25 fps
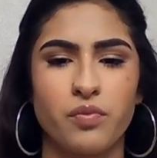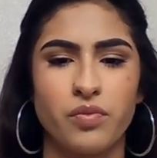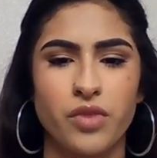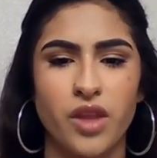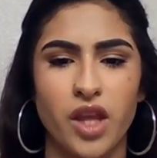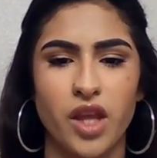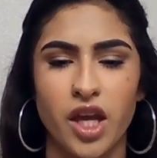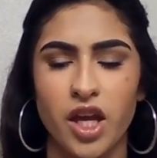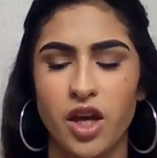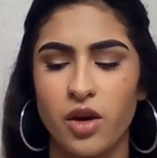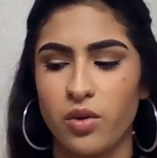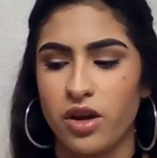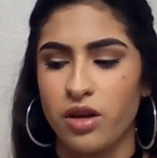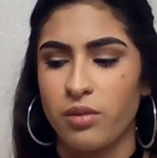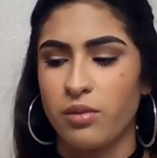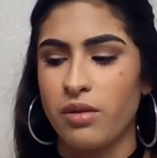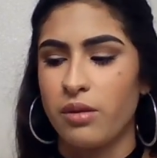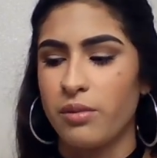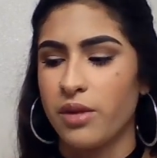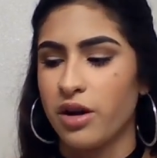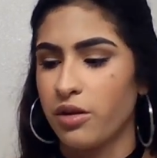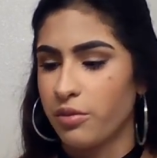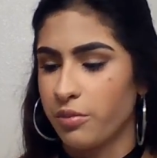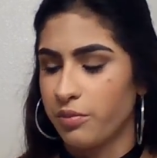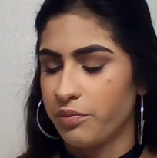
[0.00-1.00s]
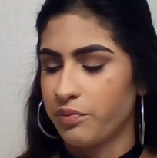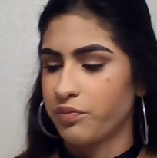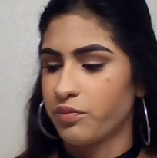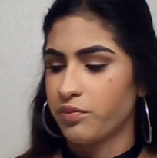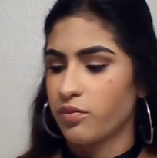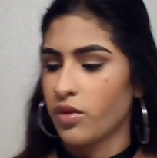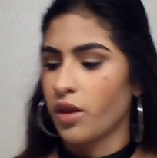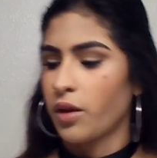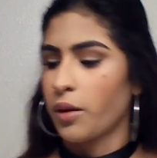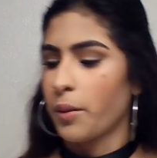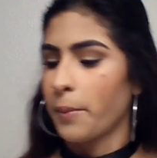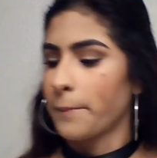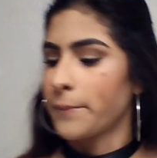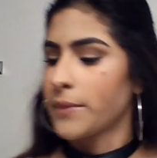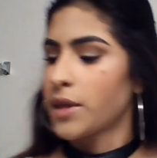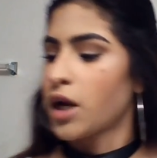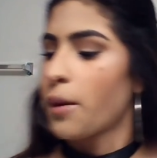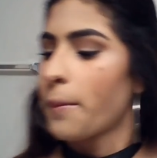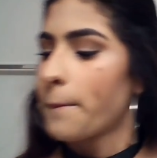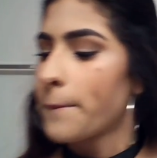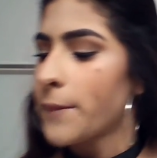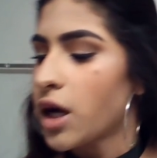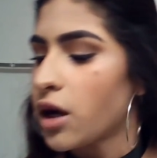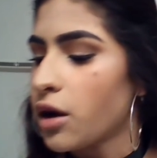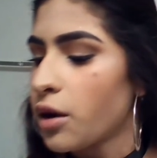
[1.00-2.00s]
Anyway, in my mouth.
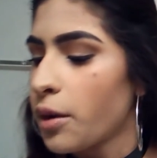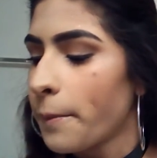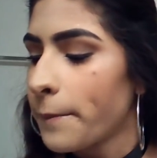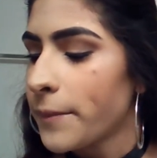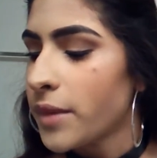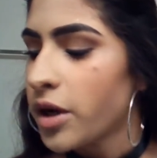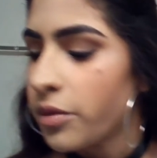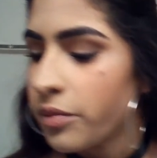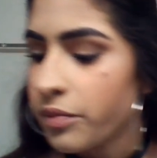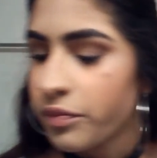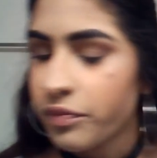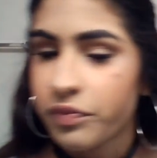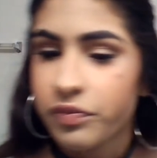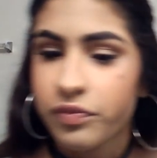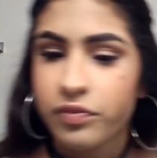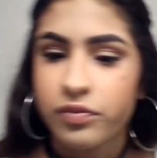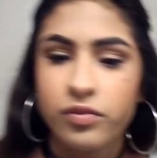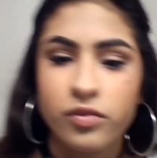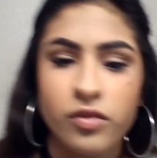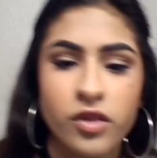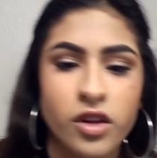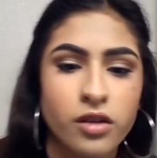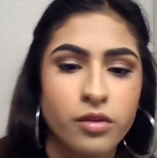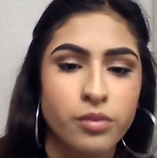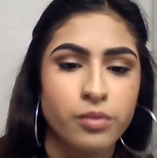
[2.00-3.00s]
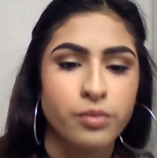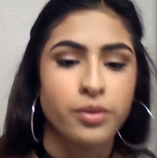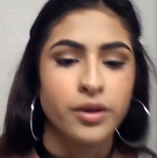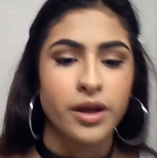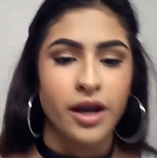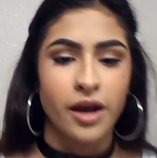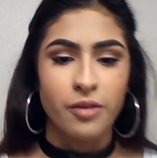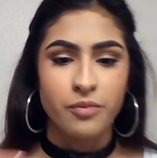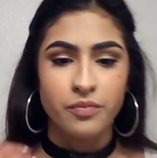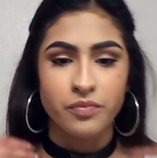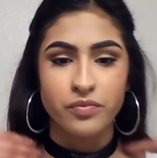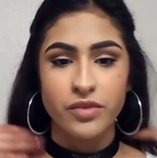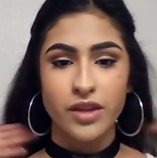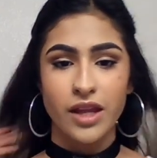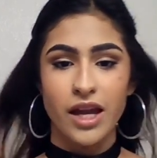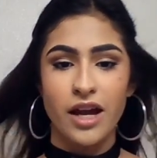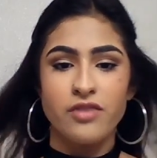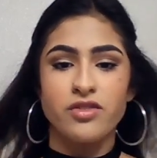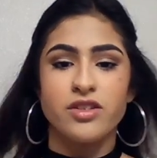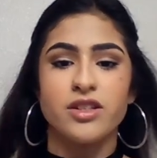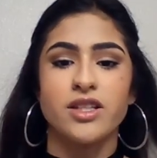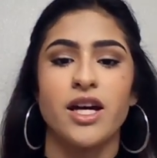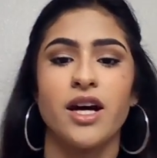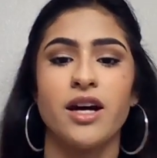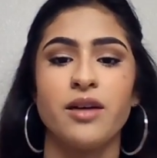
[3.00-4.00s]
But yeah,
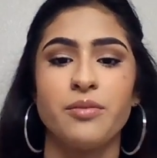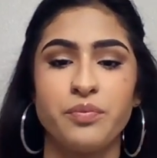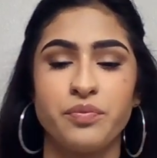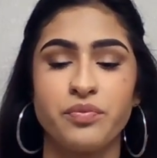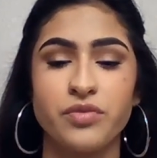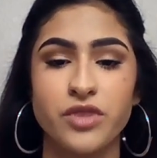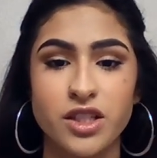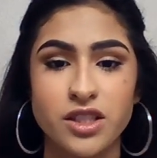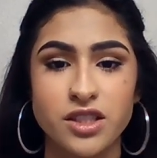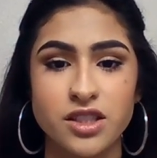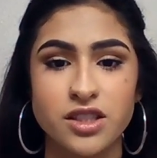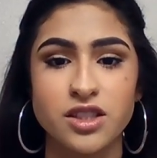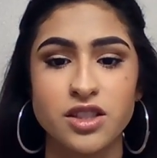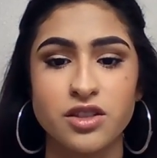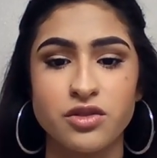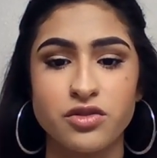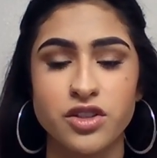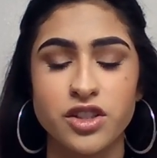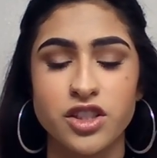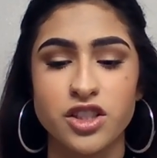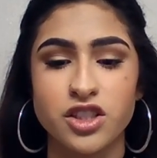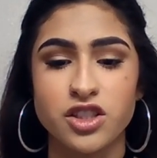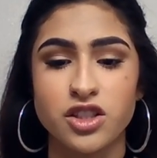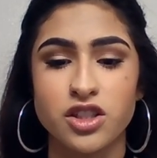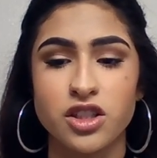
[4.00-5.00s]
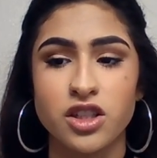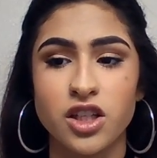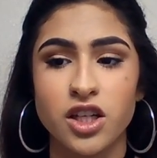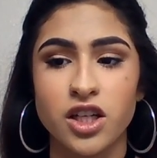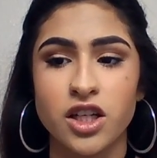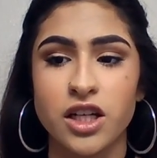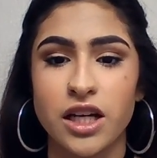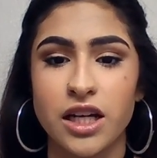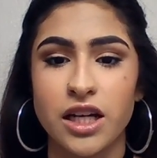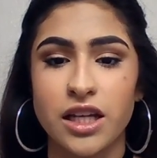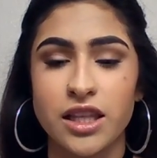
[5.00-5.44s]
after that, this is the finished look.